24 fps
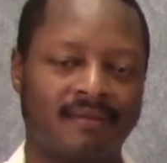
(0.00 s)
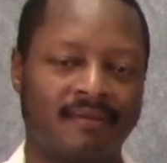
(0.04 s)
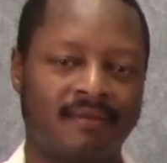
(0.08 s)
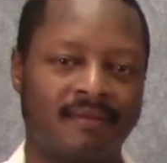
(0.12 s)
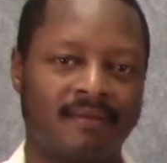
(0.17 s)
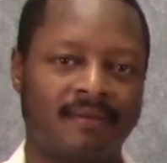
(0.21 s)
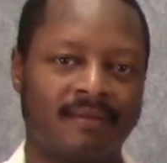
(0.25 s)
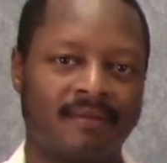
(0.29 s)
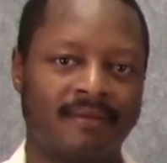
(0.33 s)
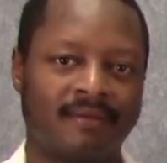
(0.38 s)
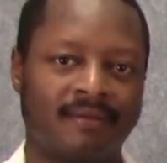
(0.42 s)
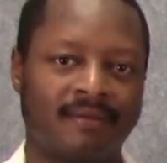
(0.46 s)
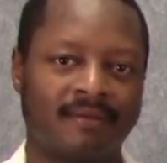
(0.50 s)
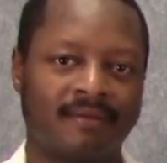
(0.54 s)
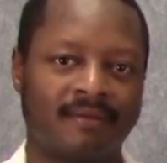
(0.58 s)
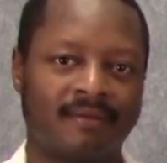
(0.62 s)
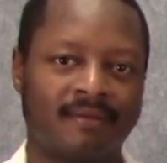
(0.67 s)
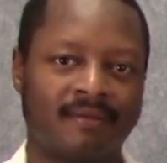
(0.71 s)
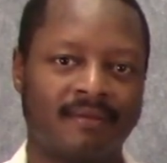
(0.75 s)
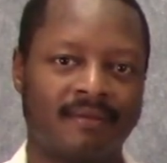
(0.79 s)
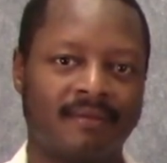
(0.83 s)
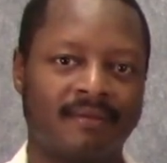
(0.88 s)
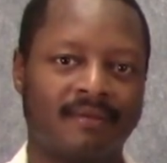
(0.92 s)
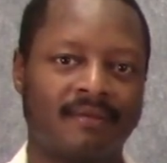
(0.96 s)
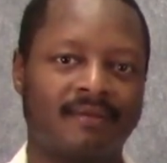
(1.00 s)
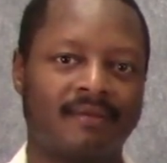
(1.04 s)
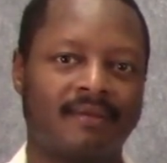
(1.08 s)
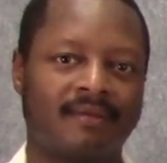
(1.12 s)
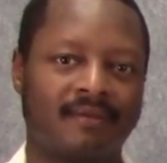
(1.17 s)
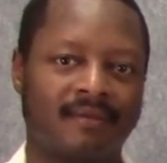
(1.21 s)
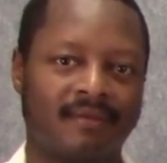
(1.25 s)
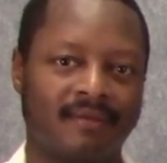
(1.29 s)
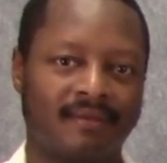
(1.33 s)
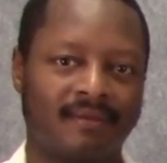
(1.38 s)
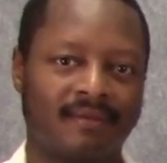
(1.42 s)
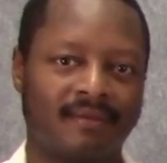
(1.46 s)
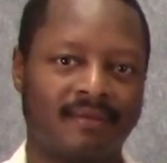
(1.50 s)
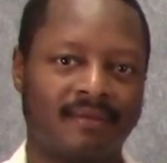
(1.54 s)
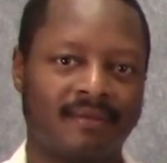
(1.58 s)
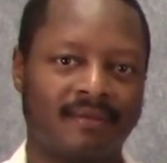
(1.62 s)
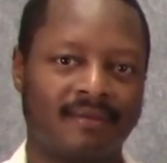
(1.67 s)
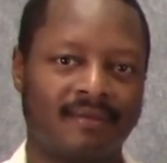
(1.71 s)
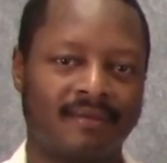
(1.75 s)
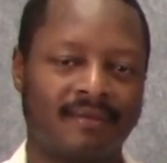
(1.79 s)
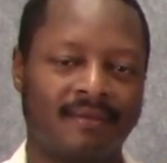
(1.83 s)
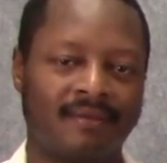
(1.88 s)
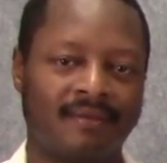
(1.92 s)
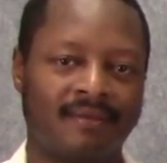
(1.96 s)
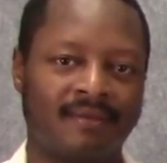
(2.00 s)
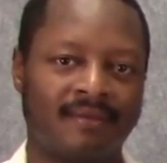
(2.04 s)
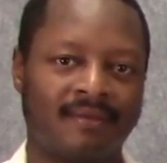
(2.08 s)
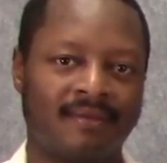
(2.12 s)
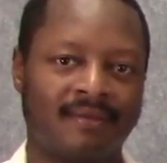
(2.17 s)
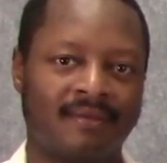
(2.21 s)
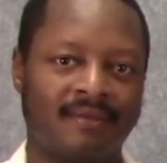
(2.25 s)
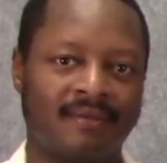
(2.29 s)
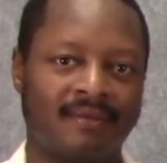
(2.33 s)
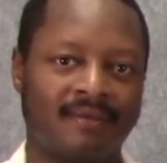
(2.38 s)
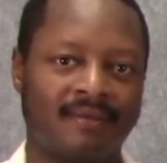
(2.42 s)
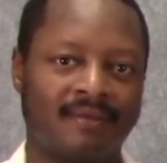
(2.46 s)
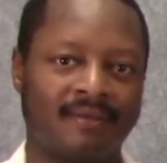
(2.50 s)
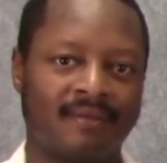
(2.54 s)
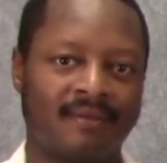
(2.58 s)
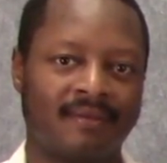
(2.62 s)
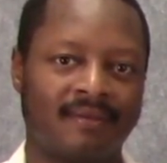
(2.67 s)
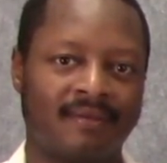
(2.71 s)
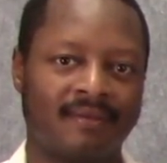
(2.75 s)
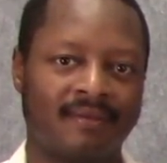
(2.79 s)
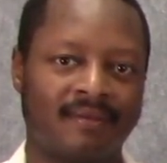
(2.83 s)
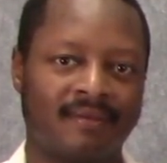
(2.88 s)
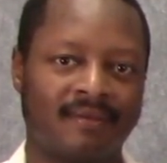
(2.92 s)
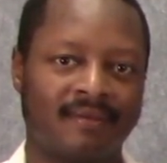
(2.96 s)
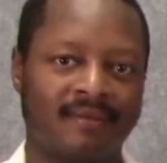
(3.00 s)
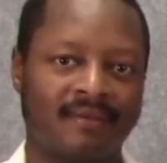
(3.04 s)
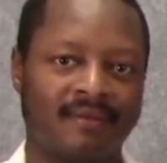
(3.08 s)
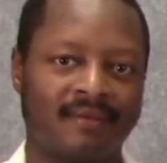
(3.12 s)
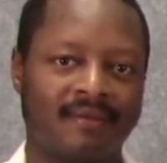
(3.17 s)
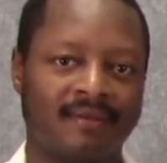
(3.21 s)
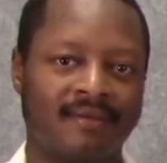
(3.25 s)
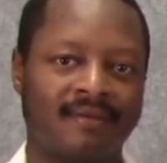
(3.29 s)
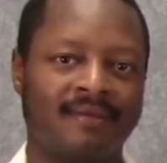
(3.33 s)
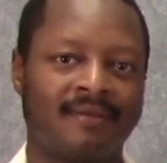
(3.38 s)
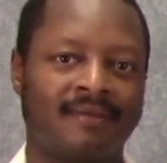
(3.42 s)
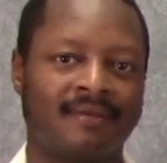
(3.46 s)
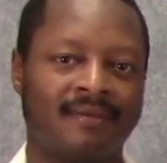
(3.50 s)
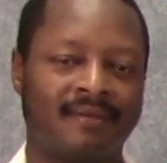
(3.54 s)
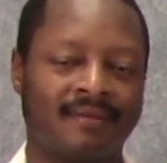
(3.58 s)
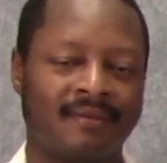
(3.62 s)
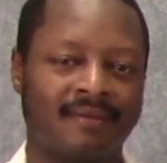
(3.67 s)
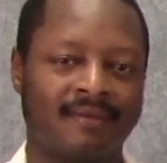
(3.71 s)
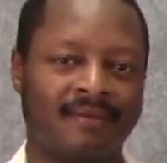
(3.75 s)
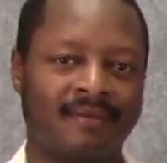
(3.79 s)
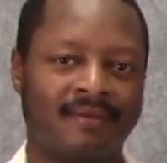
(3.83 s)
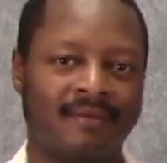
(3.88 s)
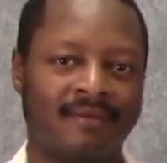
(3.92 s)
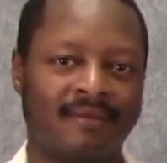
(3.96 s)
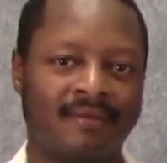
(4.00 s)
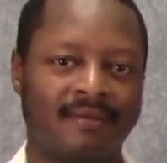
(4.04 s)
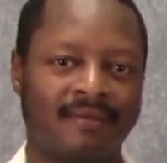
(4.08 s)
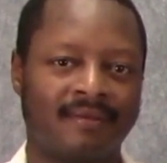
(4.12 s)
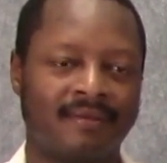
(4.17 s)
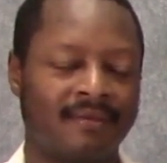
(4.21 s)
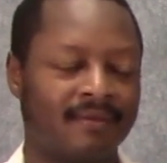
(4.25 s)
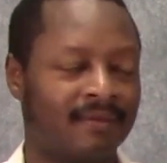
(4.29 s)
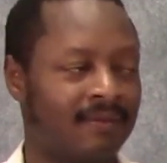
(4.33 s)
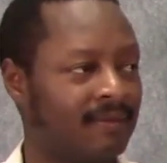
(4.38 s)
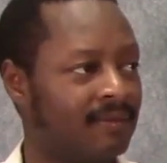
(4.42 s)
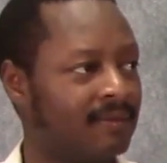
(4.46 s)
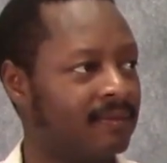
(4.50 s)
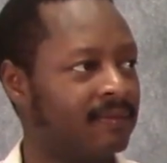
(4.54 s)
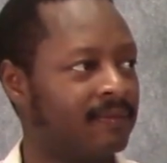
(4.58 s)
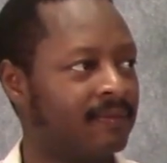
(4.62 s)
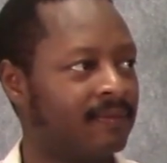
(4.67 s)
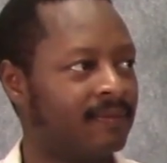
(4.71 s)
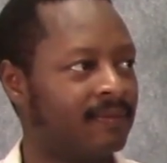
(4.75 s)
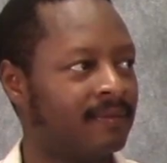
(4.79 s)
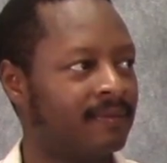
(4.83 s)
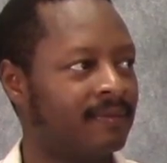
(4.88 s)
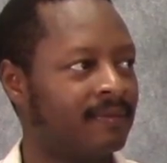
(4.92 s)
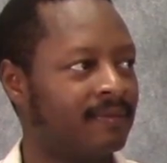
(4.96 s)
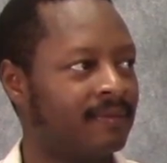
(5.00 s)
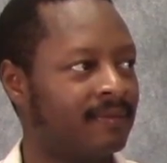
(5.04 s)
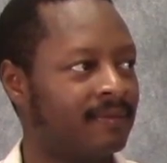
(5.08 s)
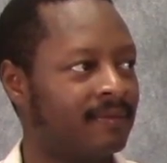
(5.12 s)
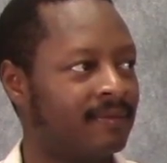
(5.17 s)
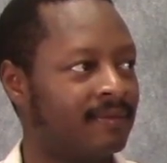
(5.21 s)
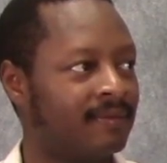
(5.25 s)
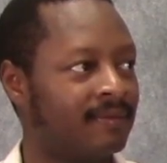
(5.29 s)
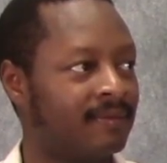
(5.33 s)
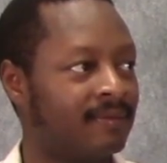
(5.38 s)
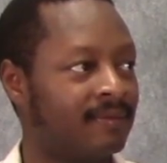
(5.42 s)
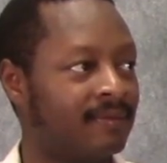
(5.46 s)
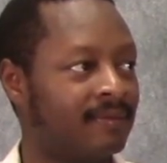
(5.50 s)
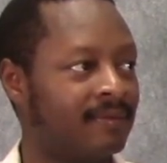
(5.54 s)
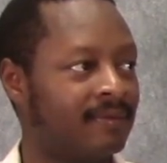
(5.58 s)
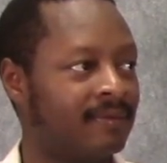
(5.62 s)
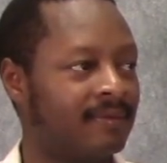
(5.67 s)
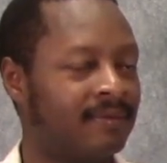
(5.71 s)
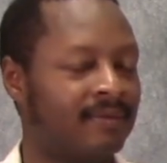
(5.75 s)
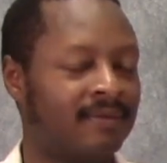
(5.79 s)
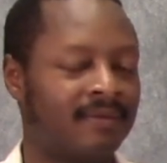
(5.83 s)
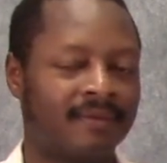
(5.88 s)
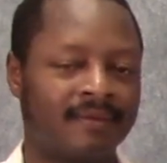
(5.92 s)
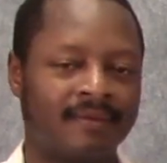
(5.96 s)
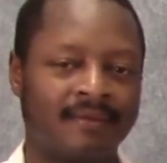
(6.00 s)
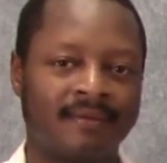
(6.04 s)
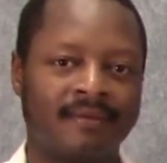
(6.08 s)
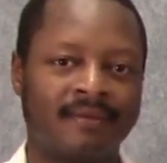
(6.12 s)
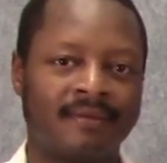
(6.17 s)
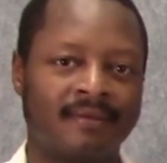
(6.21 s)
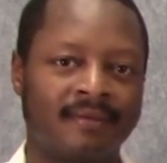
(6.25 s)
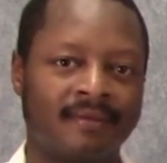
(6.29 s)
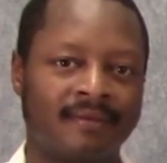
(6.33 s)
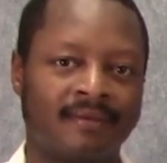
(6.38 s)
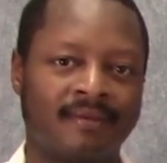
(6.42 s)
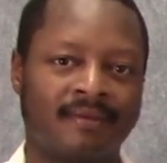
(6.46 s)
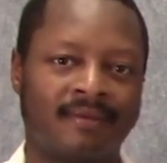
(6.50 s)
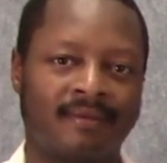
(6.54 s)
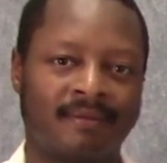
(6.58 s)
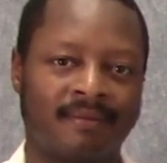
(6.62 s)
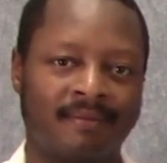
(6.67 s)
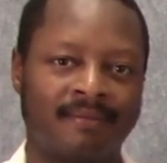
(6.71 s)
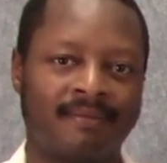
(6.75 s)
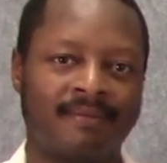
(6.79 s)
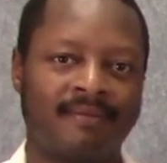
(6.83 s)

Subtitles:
No words are spoken by the person on screen.